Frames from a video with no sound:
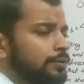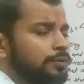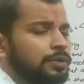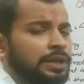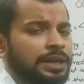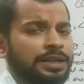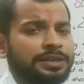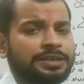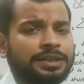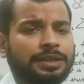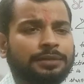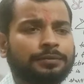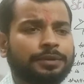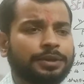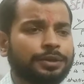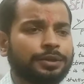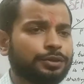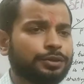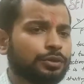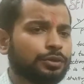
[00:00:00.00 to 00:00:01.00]
guys have
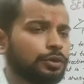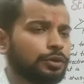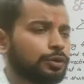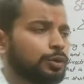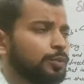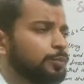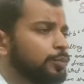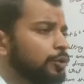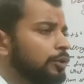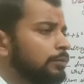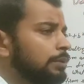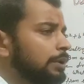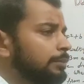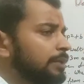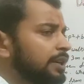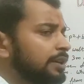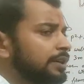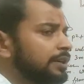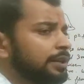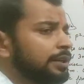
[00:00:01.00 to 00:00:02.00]
any sort of problem
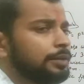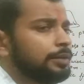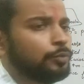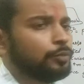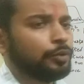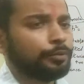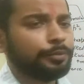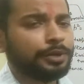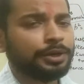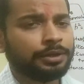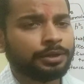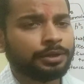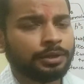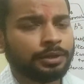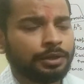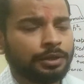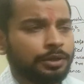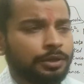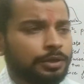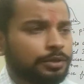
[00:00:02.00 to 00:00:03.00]
at any moment,
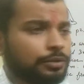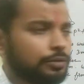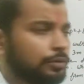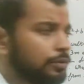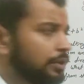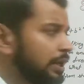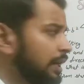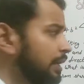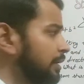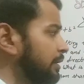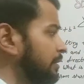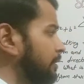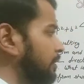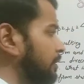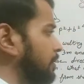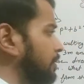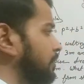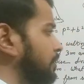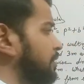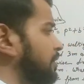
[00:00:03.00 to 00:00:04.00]
you can
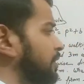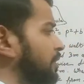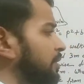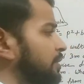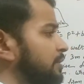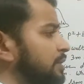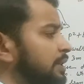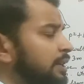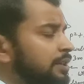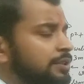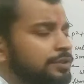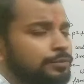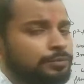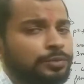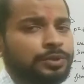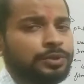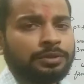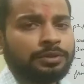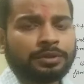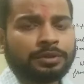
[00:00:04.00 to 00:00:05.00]
just text
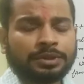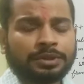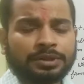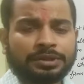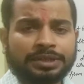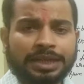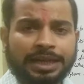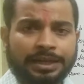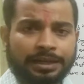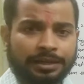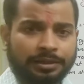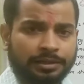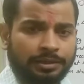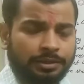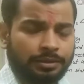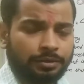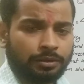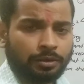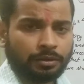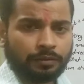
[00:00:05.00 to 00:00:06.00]
me
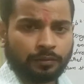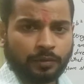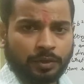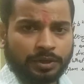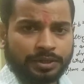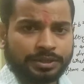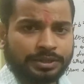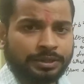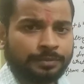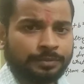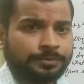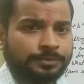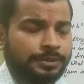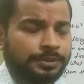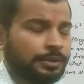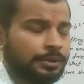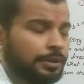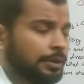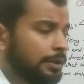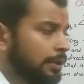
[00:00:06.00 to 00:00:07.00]
directly on WhatsApp,
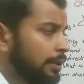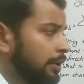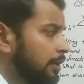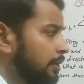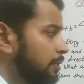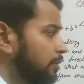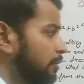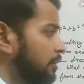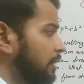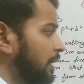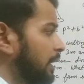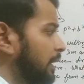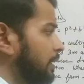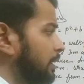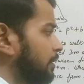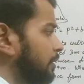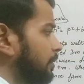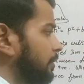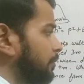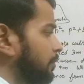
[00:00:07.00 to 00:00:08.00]
so
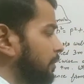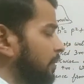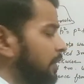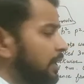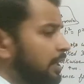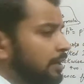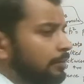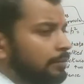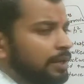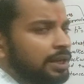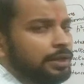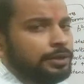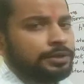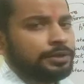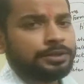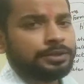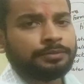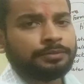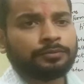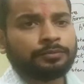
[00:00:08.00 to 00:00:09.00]
that me and my
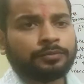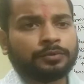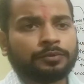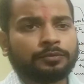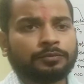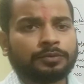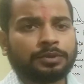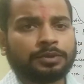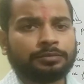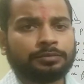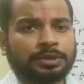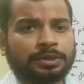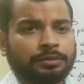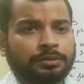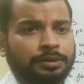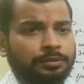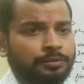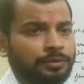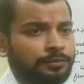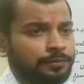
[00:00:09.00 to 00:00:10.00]
team will be
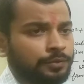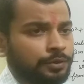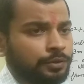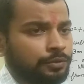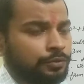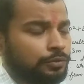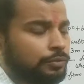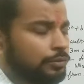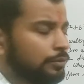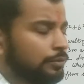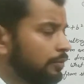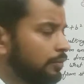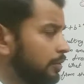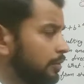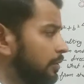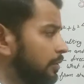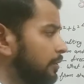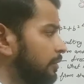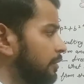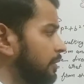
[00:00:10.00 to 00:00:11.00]
available for you.
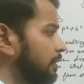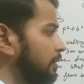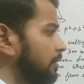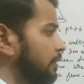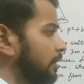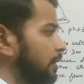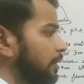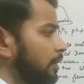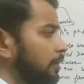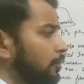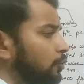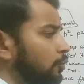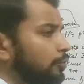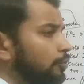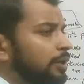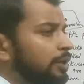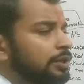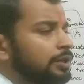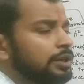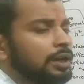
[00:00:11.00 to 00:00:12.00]
No
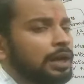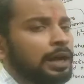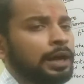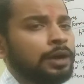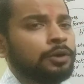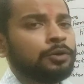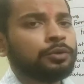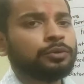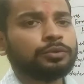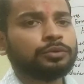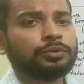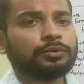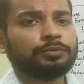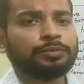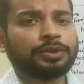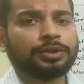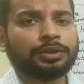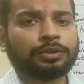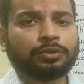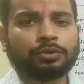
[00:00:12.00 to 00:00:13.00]
matter how
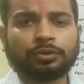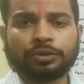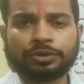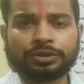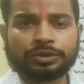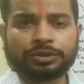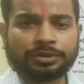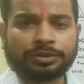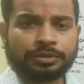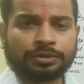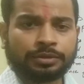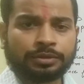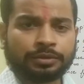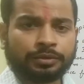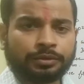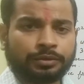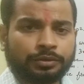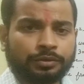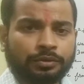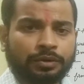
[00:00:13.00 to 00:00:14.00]
many questions
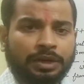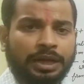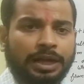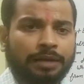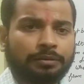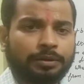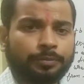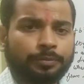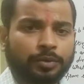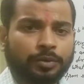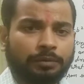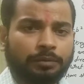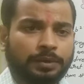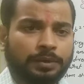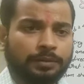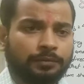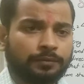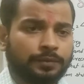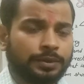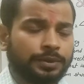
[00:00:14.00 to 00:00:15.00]
you have a
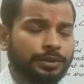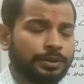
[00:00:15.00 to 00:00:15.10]
problem with,